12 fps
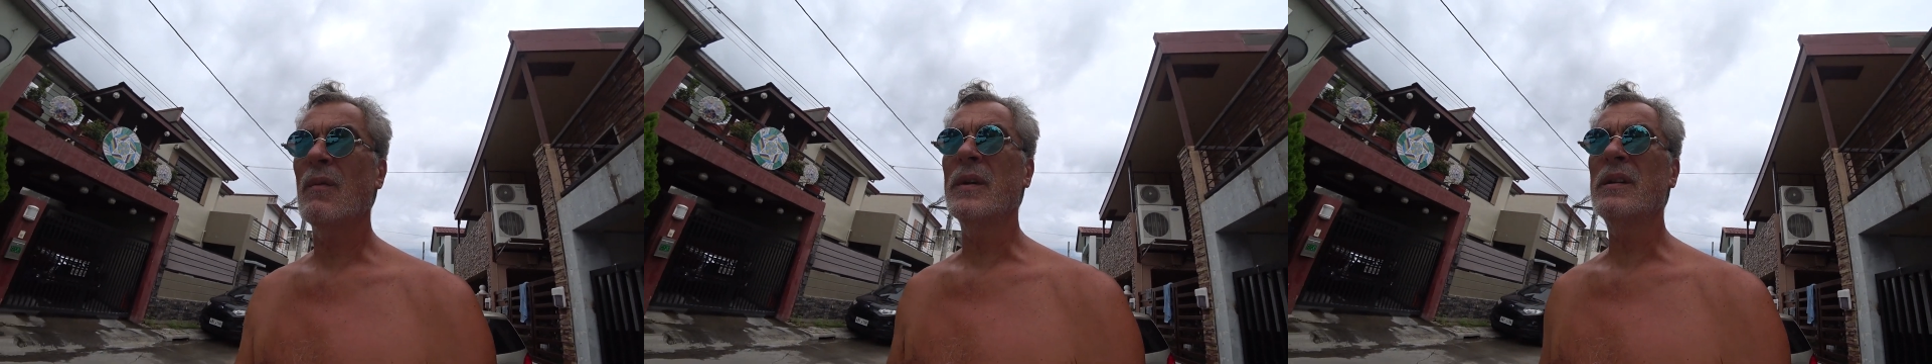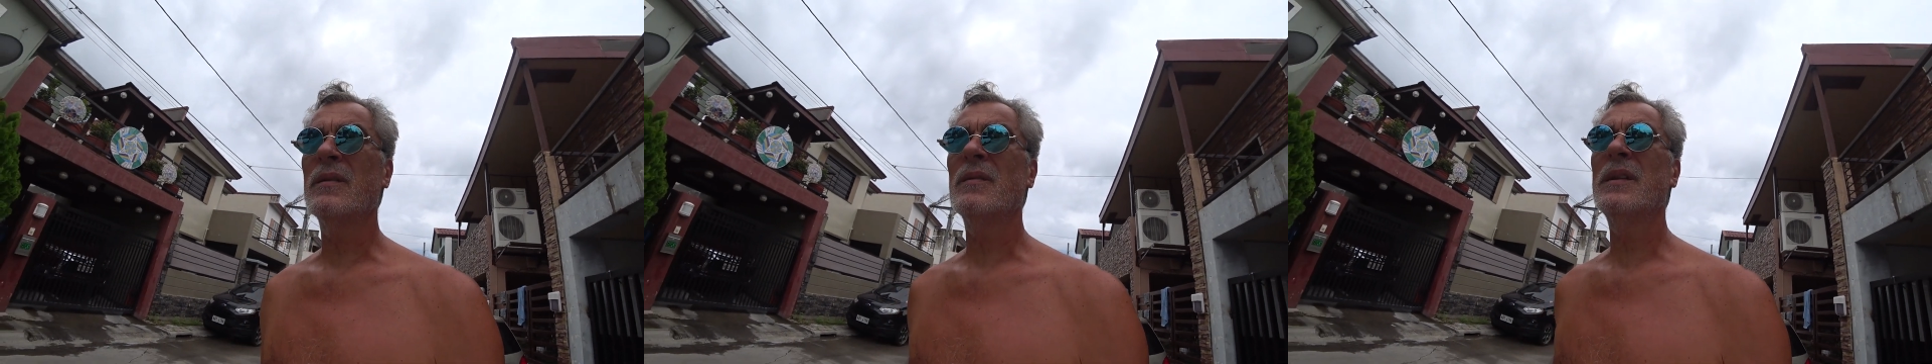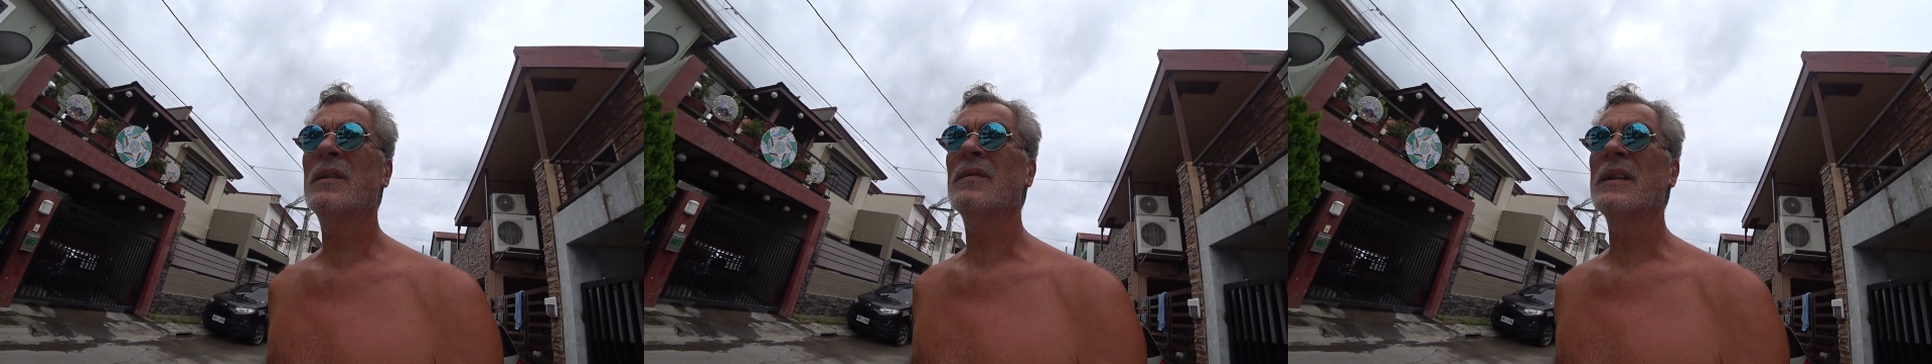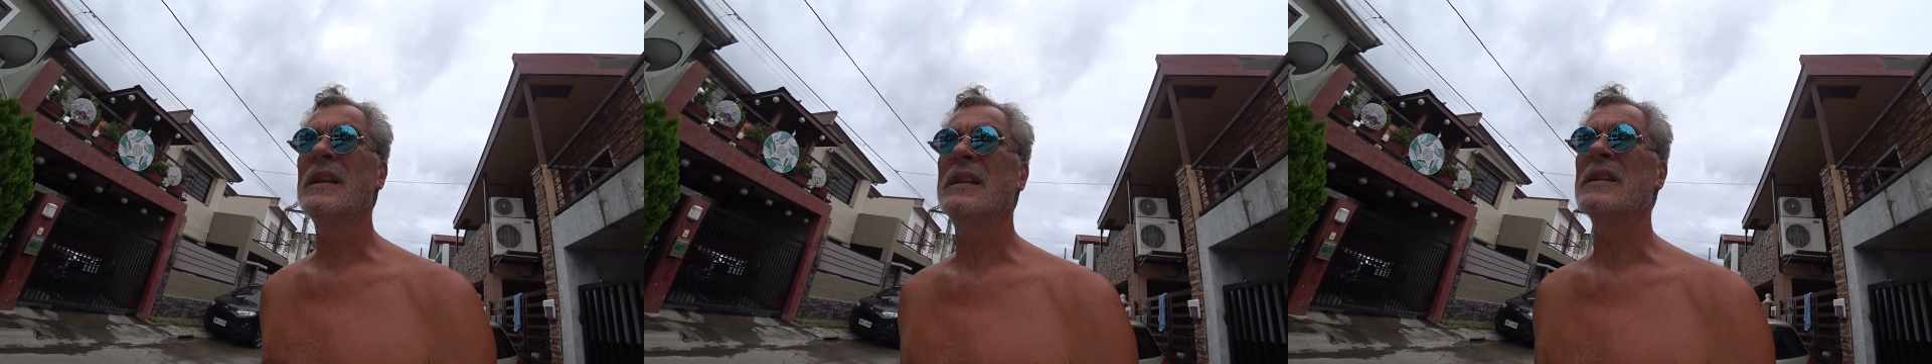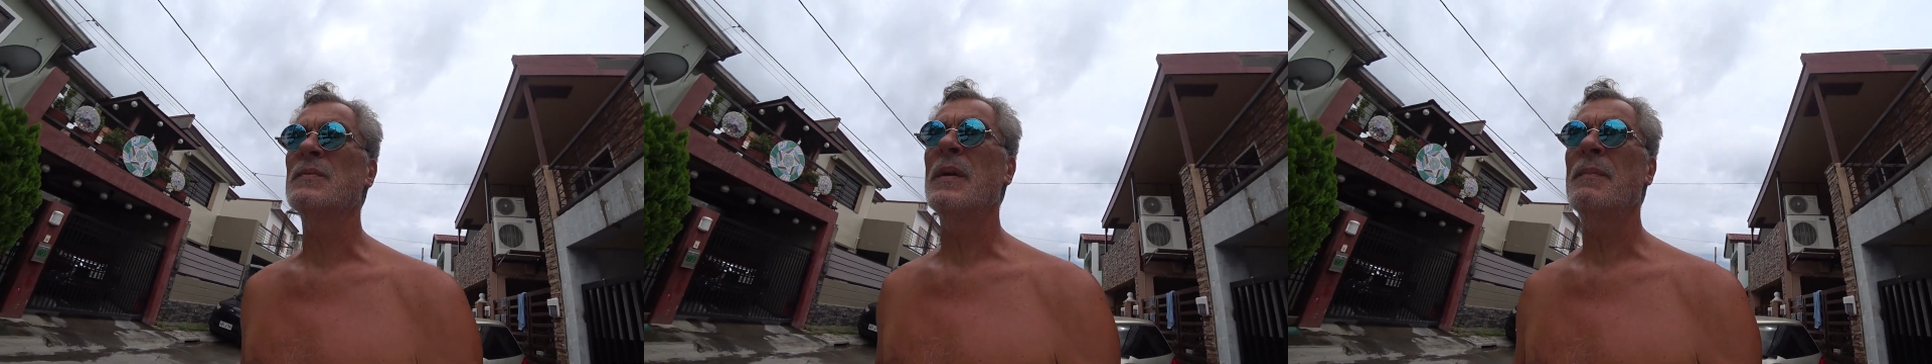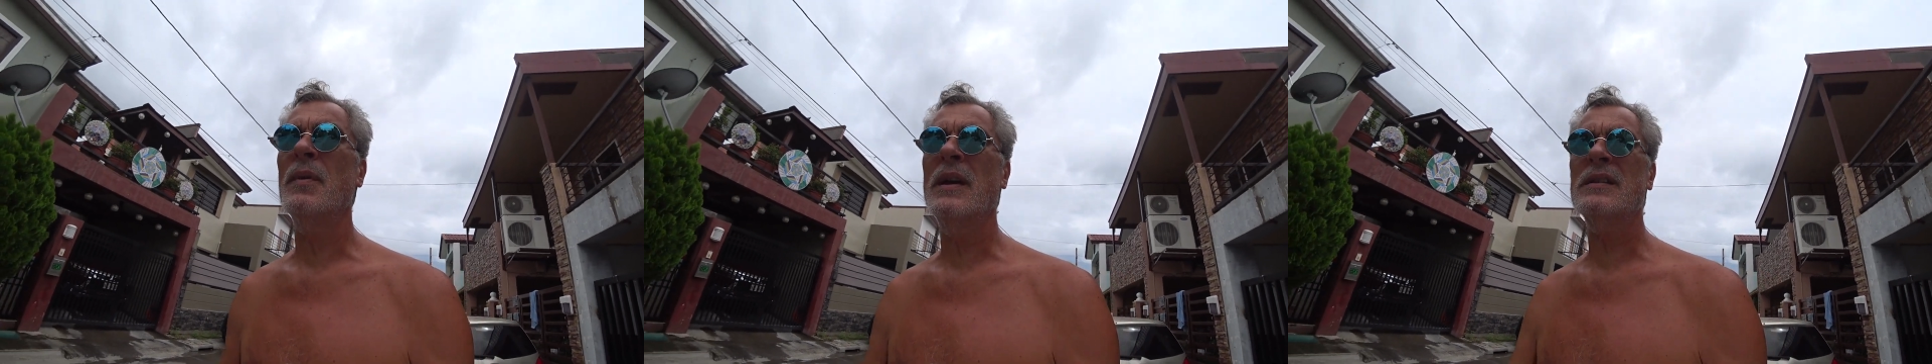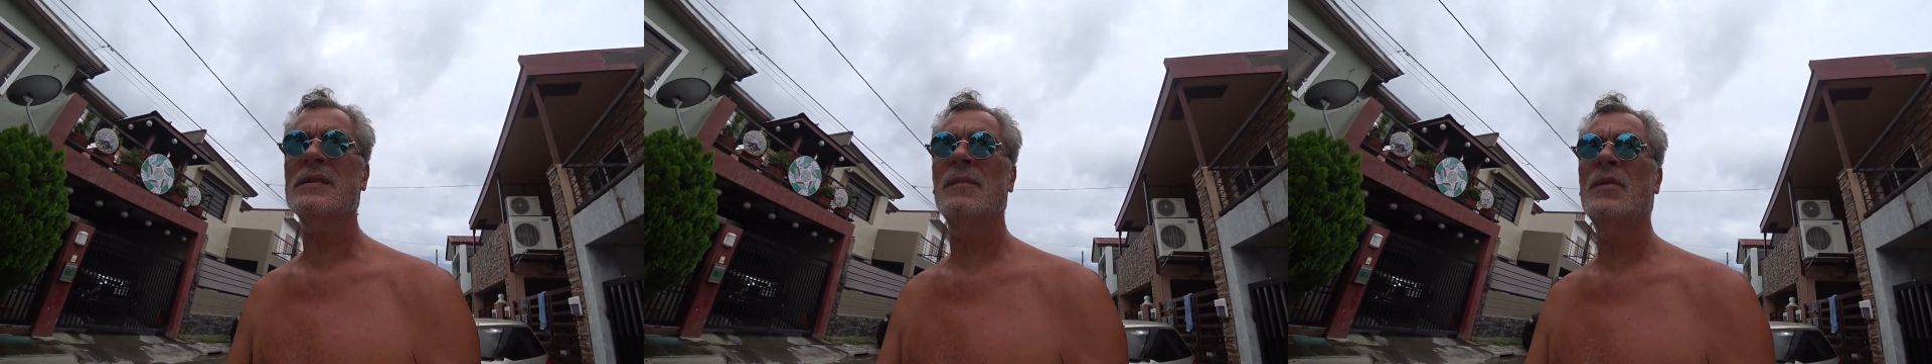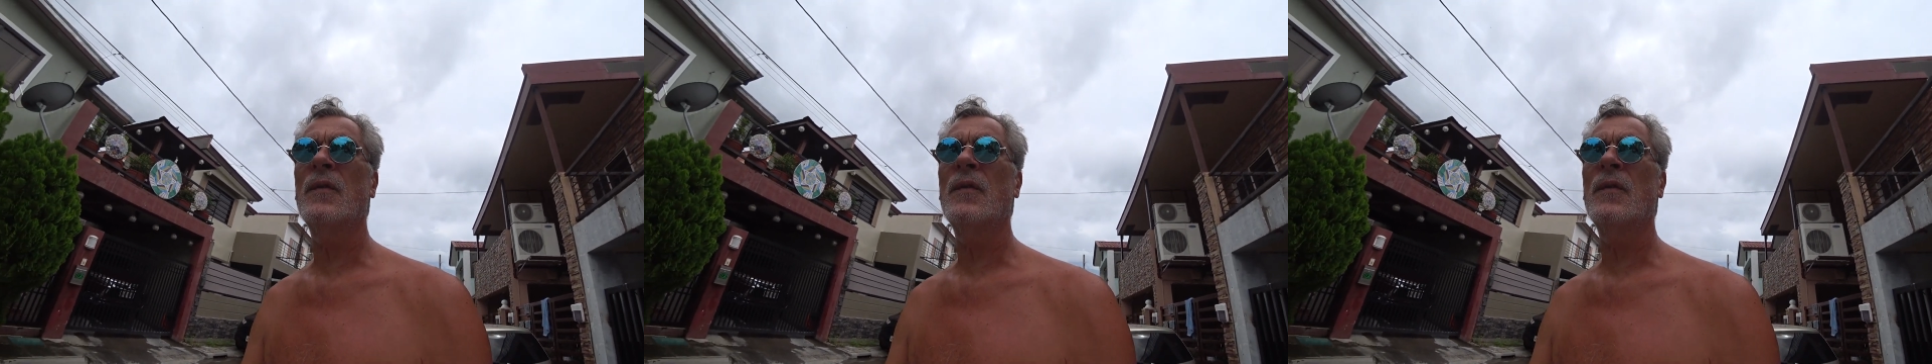We don't need these people. Get some new,